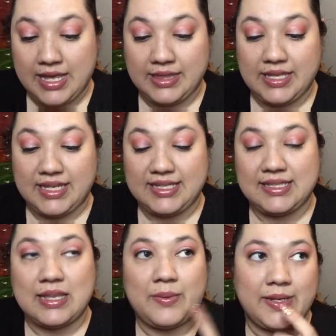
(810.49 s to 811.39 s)
this,
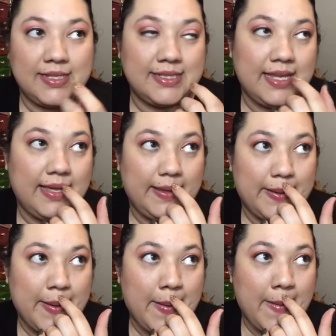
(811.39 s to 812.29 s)
I want to
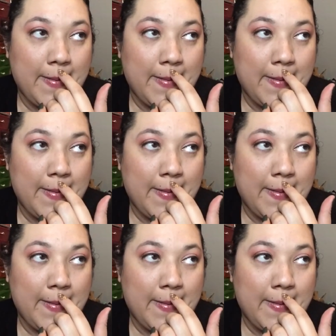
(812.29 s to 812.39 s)
say